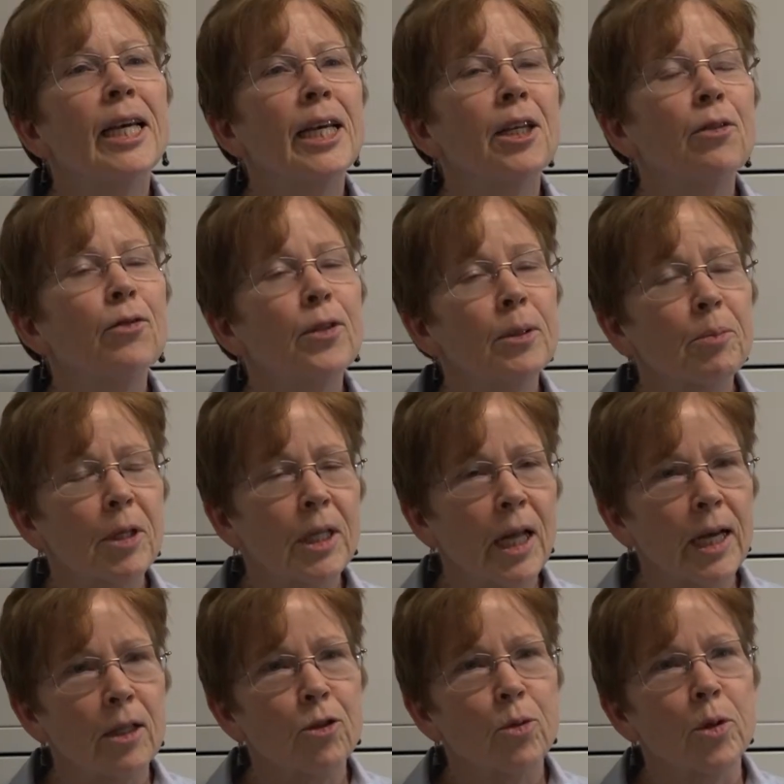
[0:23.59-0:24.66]
In a flipped
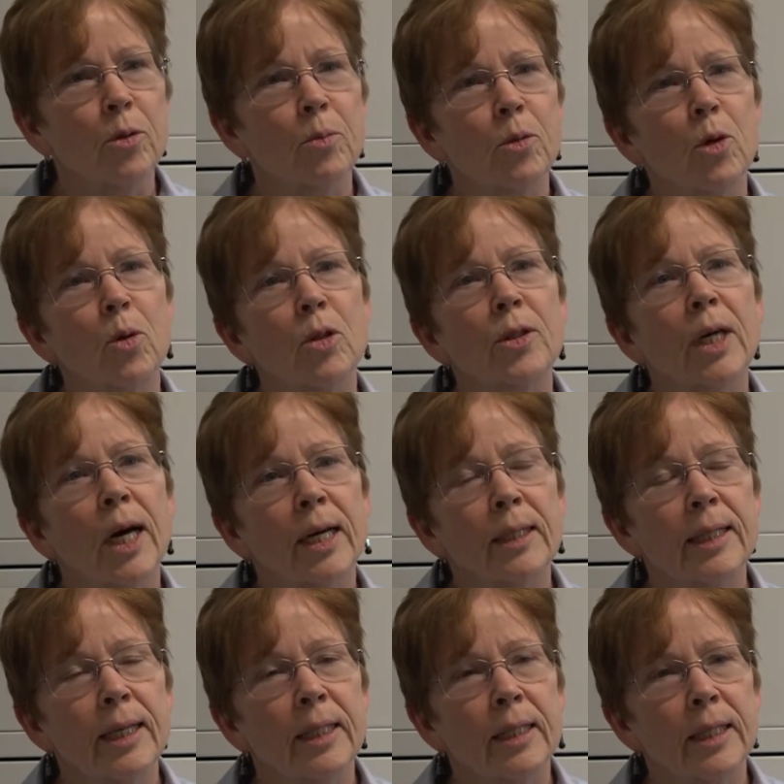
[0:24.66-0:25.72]
classroom, course
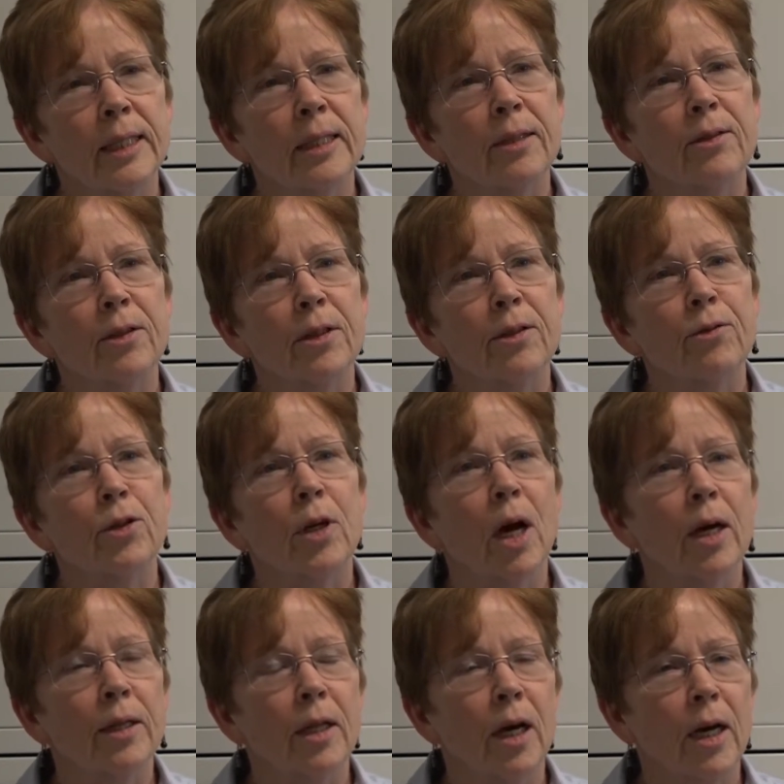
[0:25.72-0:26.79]
content is delivered
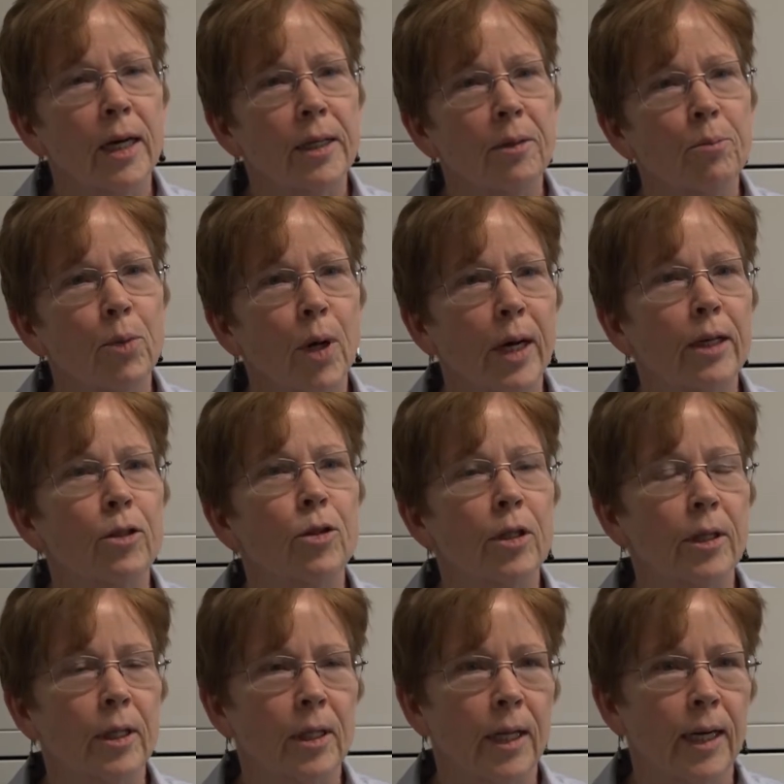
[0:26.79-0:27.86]
online prior to
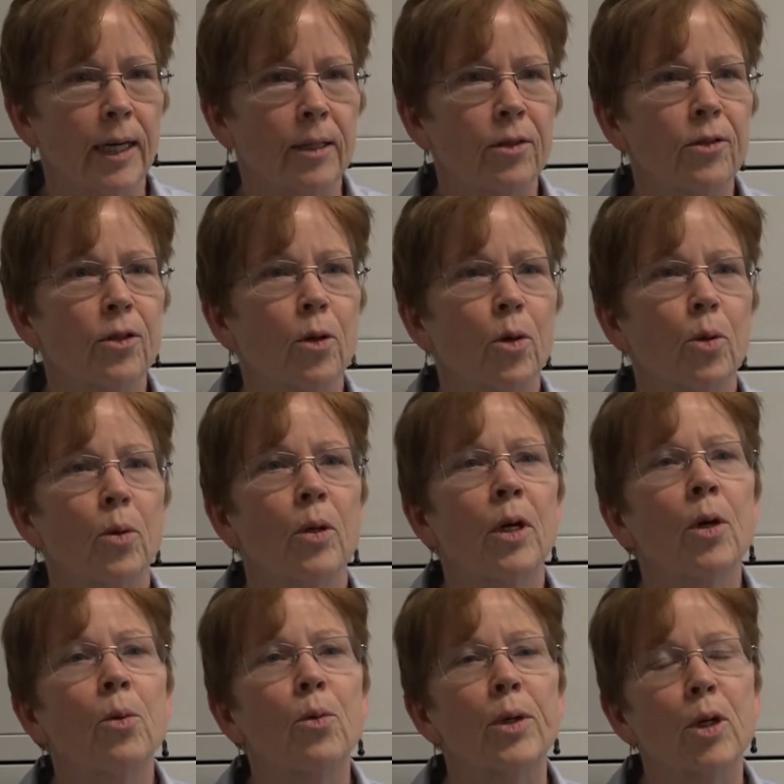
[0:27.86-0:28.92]
the class. So
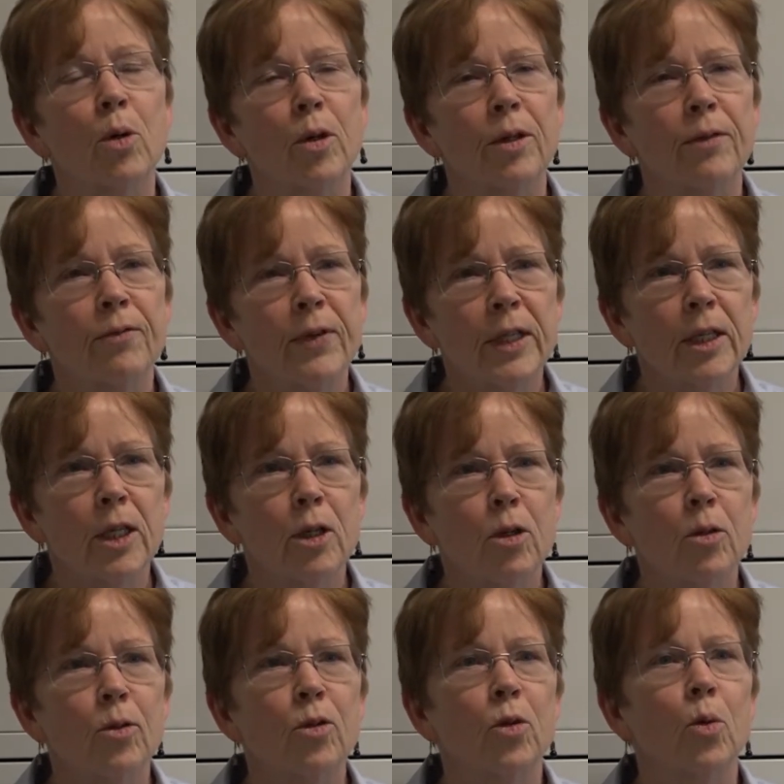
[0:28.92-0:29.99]
recorded
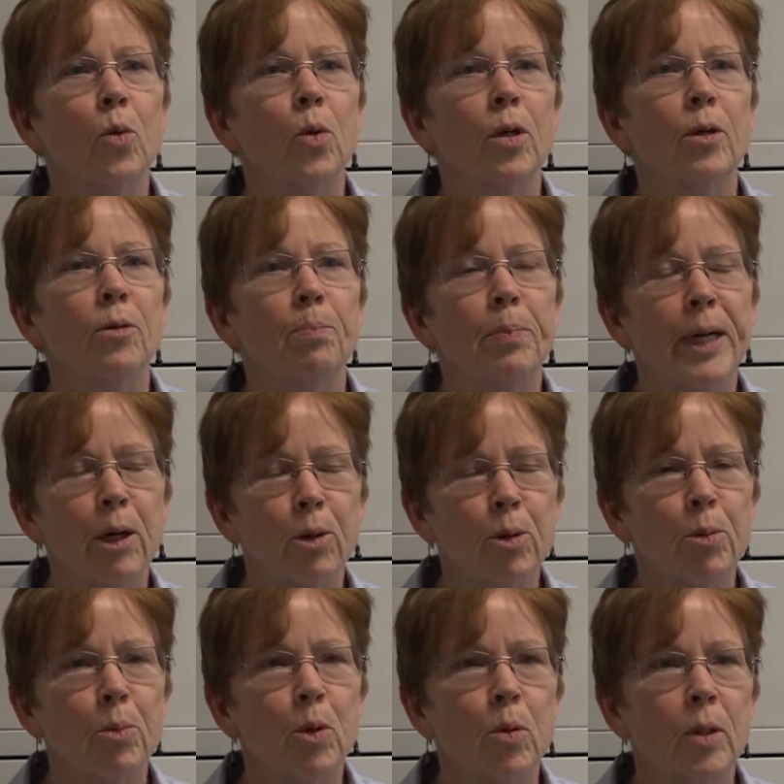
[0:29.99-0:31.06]
videos or
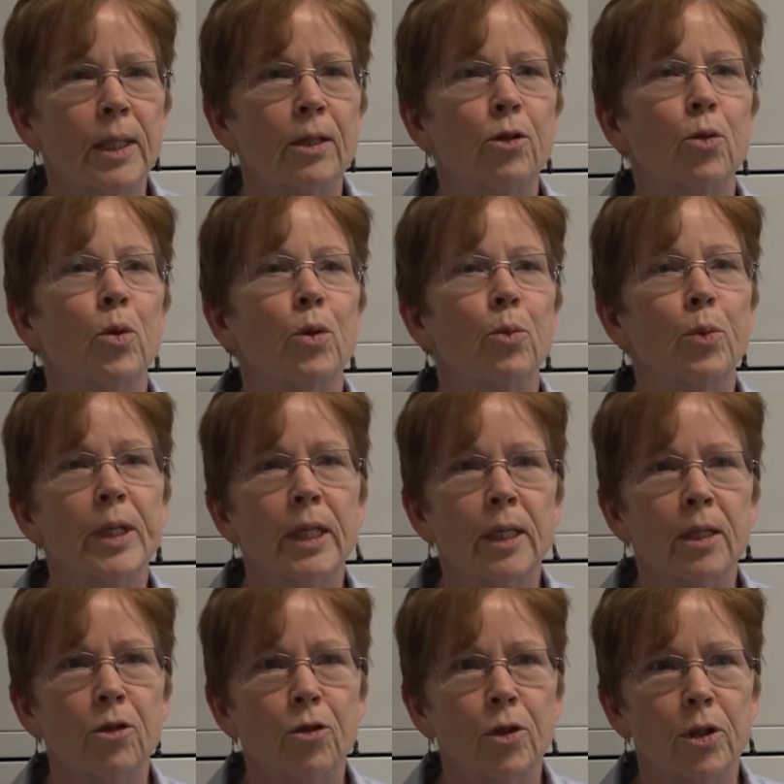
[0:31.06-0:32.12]
PowerPoints or
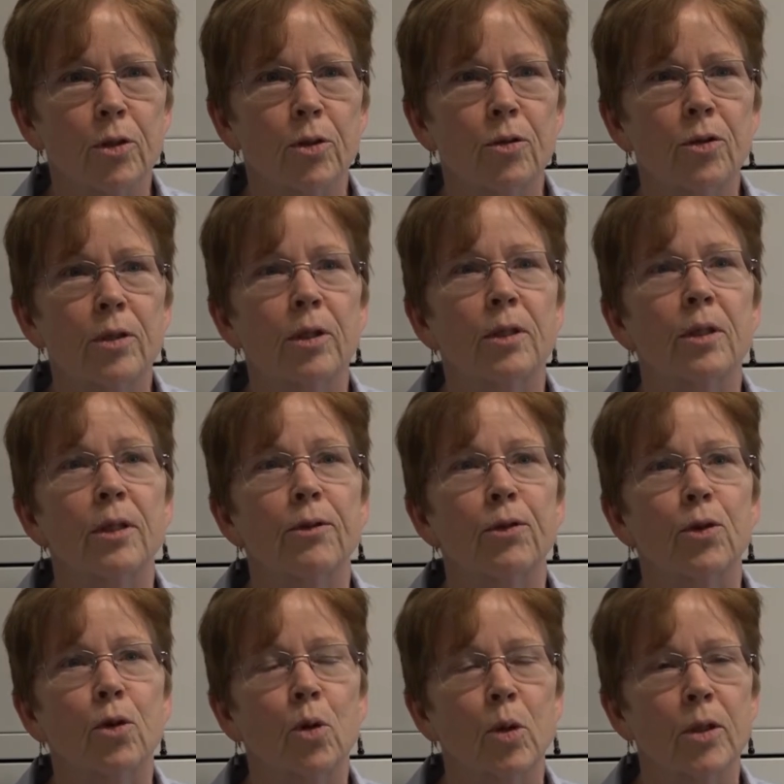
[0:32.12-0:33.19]
readings are used to deliver
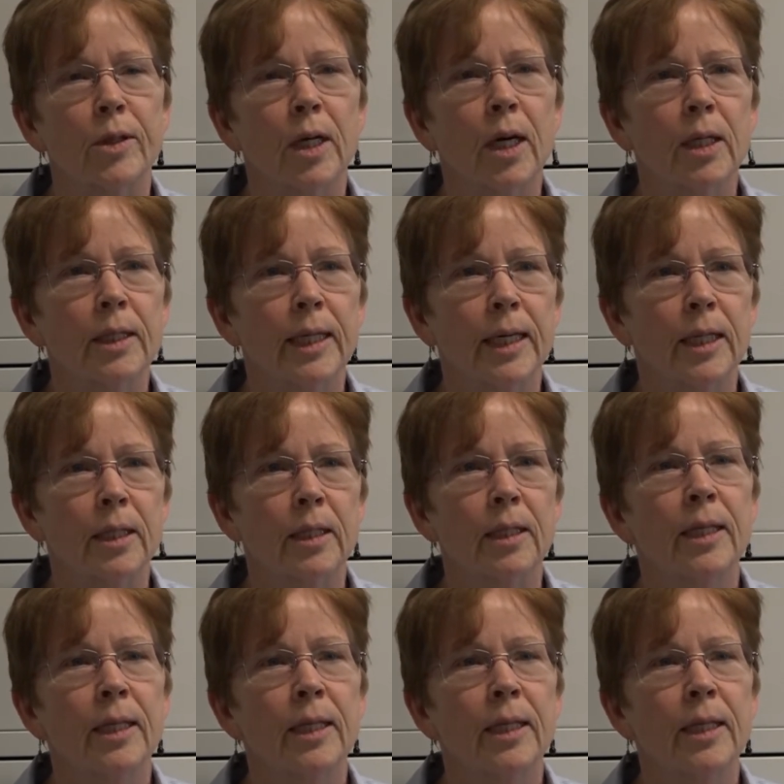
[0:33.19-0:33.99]
course content.